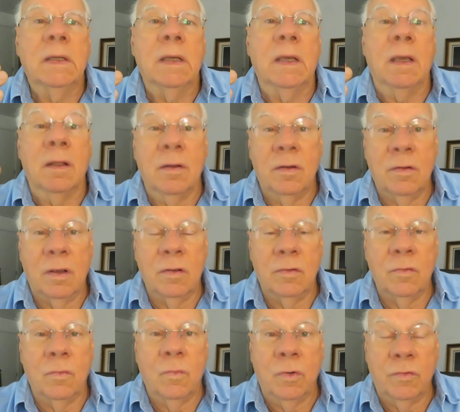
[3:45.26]
and
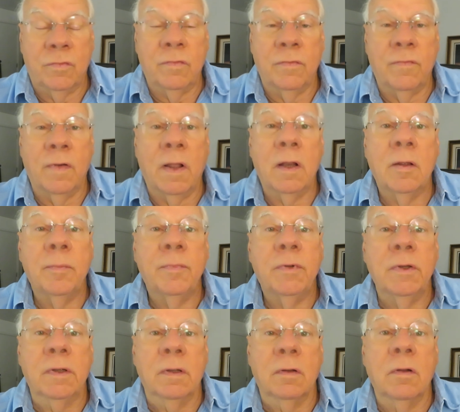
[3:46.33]
was
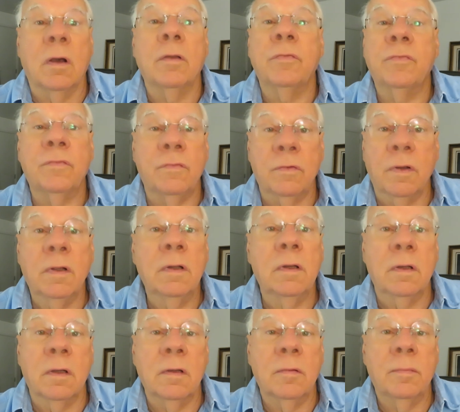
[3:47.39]
developed in
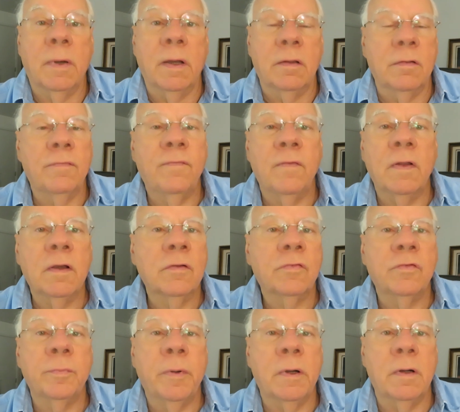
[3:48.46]
Australia by the
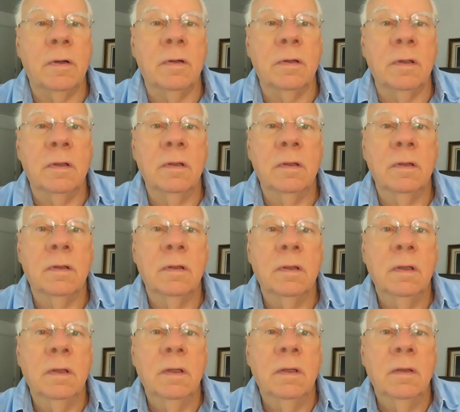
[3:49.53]
Flux Party.
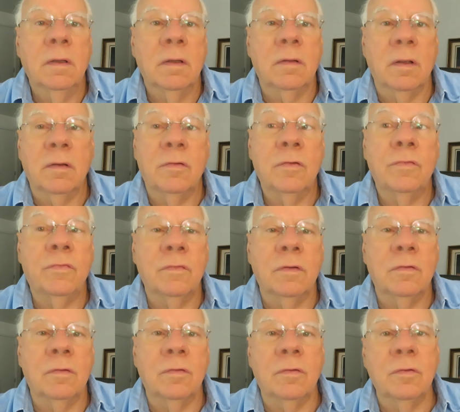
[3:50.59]
They just
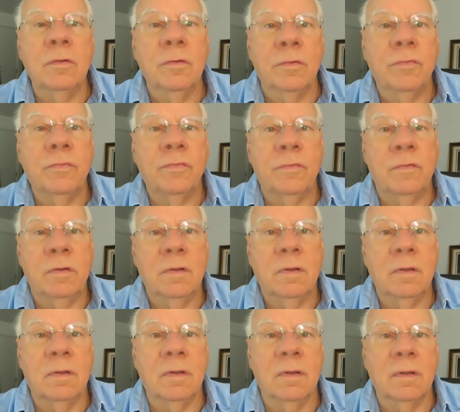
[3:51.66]
introduced
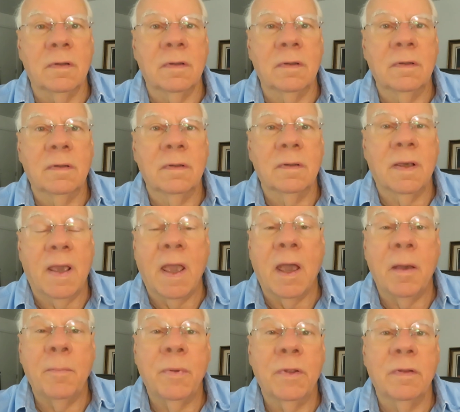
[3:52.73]
the
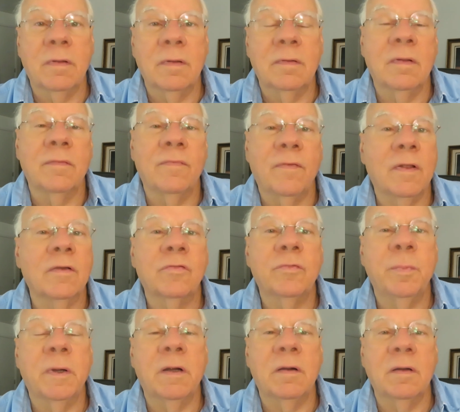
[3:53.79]
app, the Flux
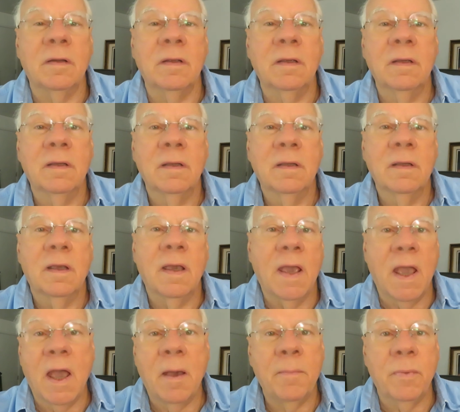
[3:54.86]
Party
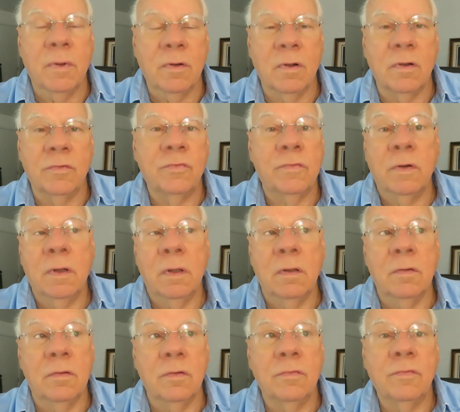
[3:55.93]
app, in
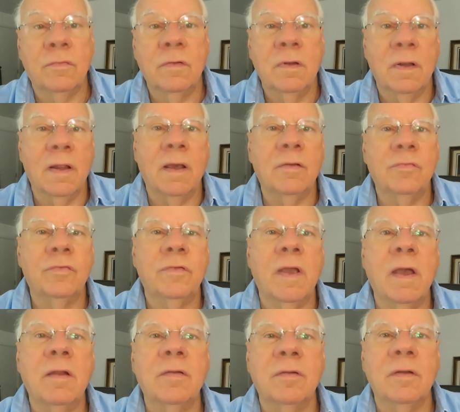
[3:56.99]
Australia just last
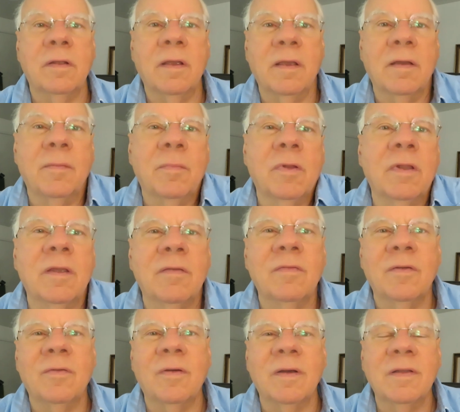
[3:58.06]
Saturday, I believe
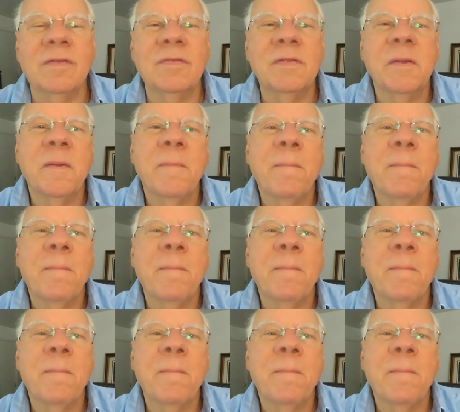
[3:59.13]
it was.